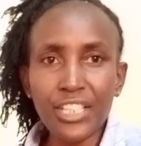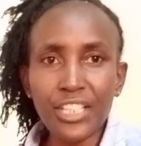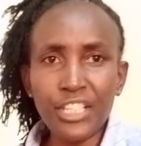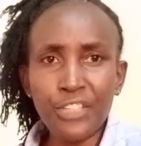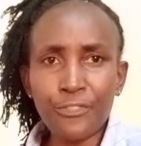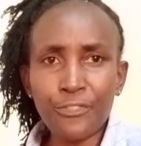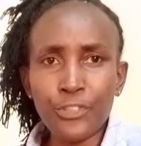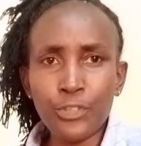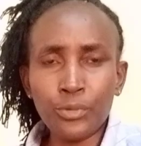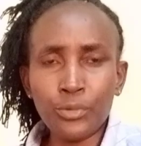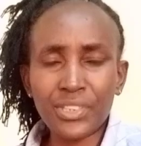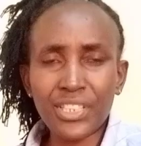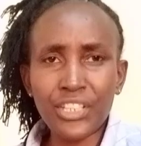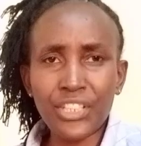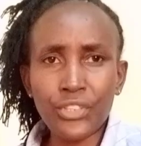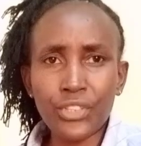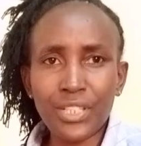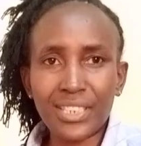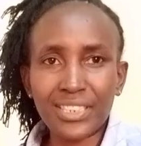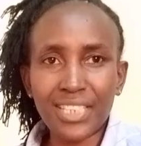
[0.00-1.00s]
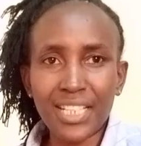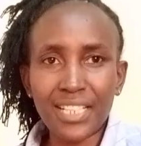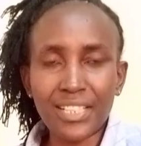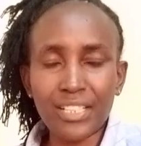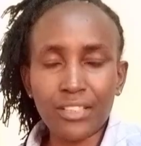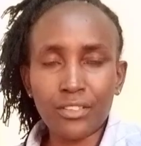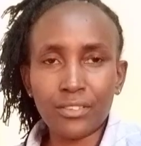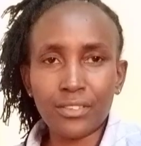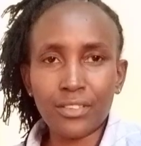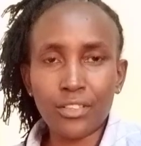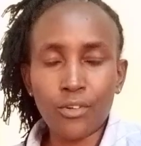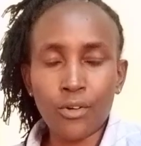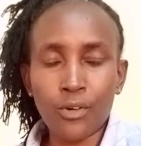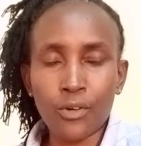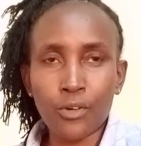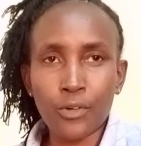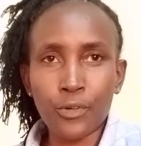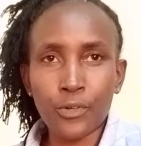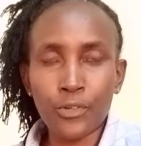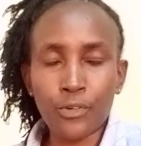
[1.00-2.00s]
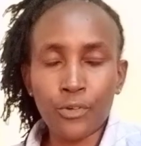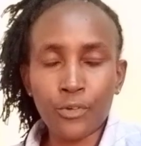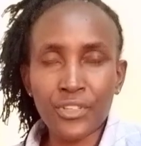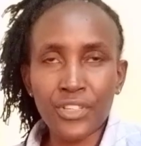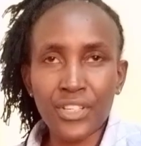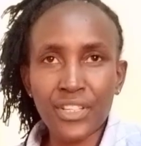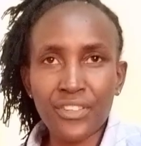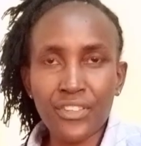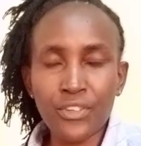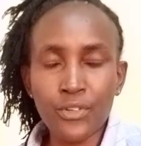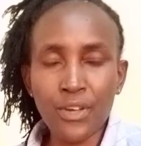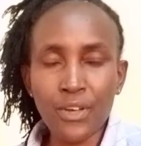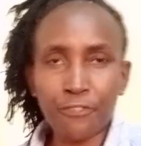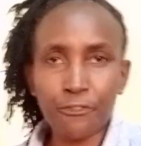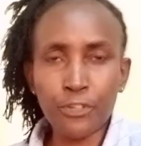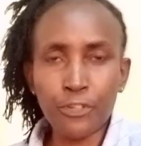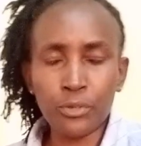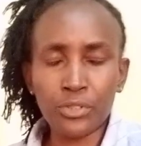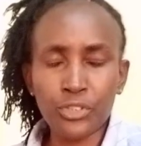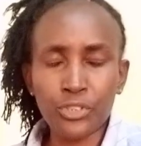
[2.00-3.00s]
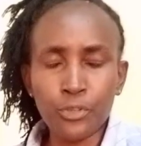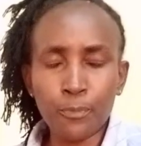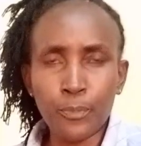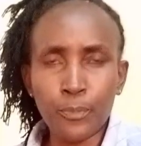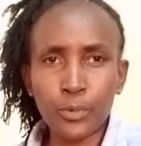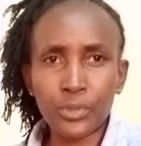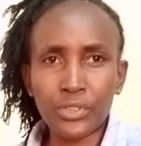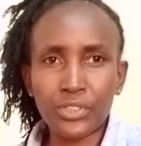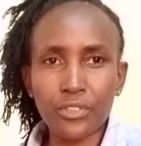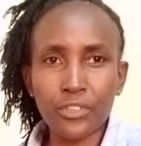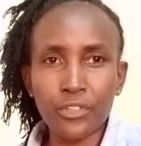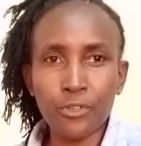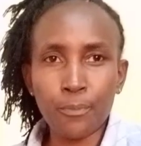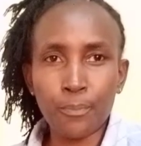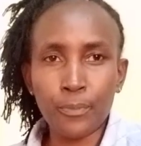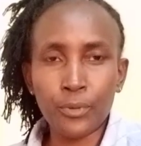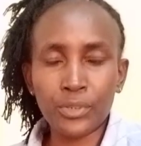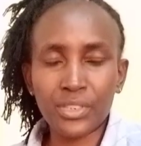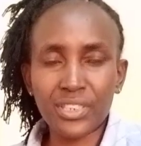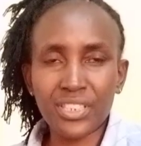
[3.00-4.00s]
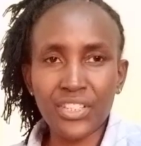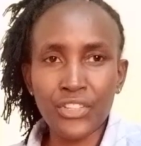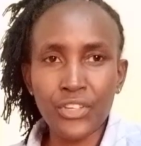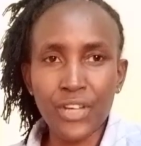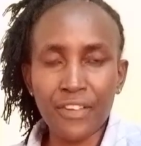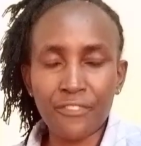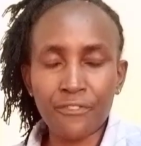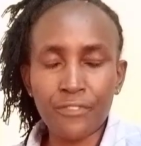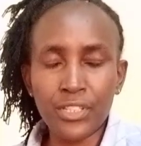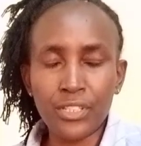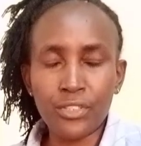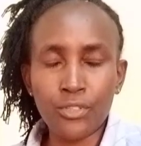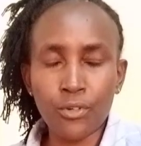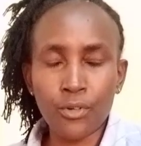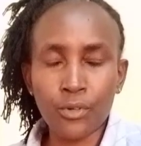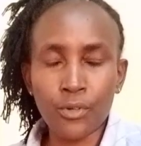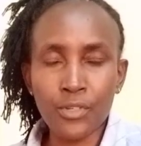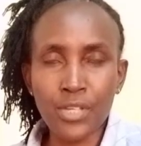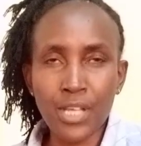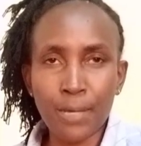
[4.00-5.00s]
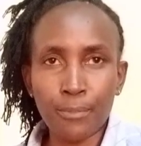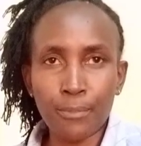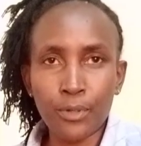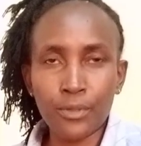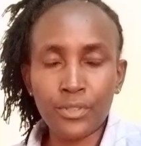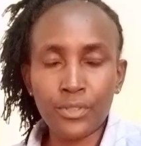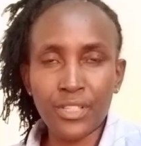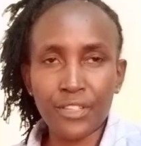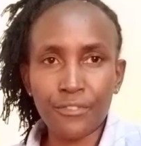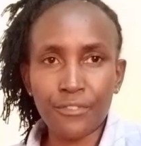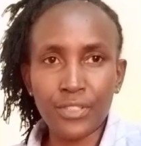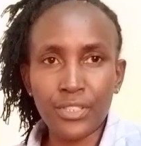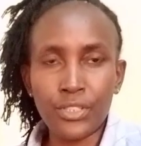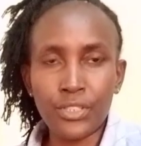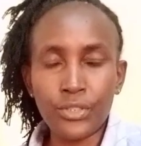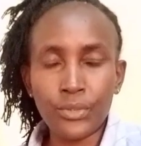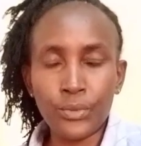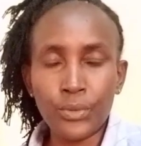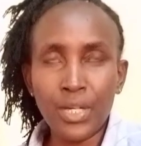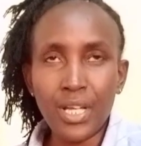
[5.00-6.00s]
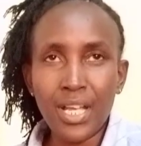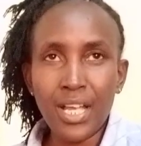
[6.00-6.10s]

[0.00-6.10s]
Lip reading: If you see your channel or on your views, you post your video or you upload your video,